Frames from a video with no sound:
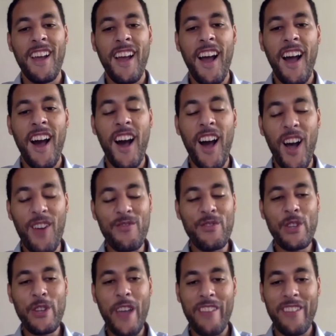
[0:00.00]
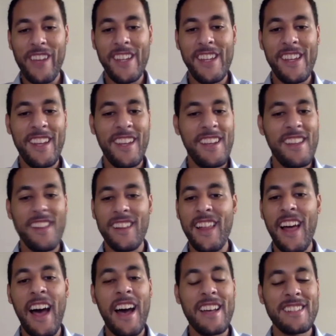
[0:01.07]
Do you have any
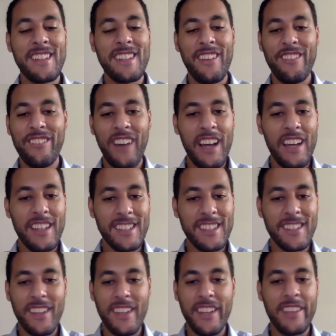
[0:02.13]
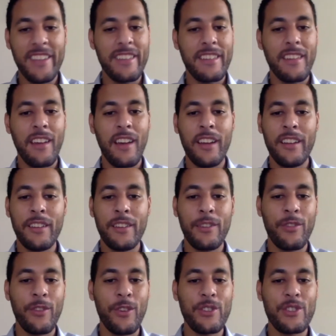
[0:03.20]
last advice, insights
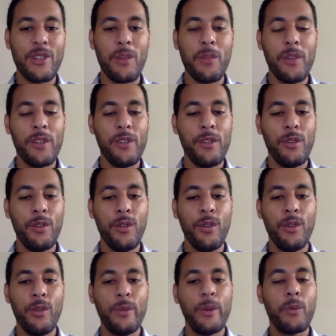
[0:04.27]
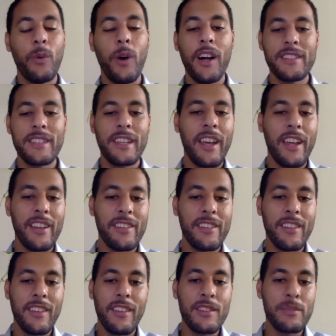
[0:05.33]
for someone who would want to get into
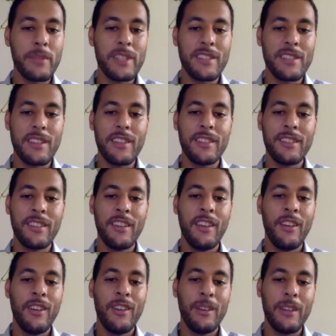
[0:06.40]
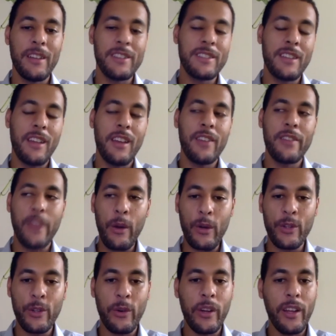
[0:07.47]
this business? Let's say if they were
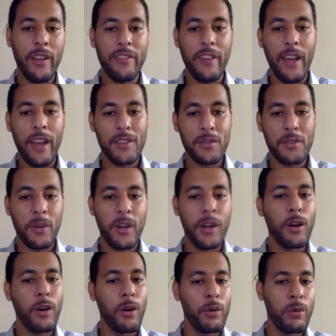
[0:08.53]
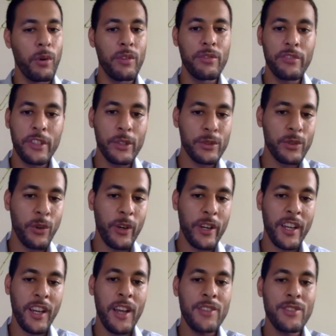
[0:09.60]
doing advanced work or were field
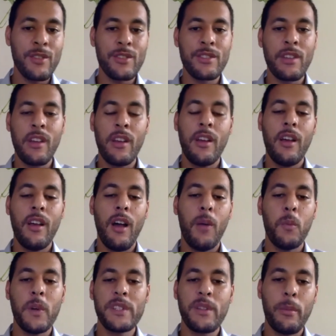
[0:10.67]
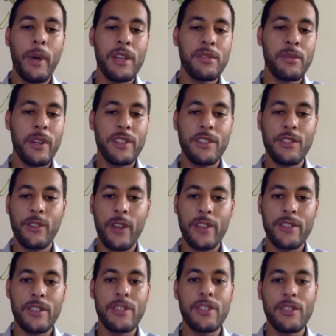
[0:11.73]
organizers, what's the best way to
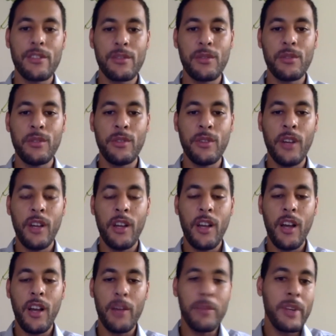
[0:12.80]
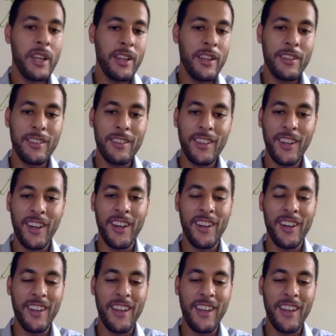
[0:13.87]
transition to being a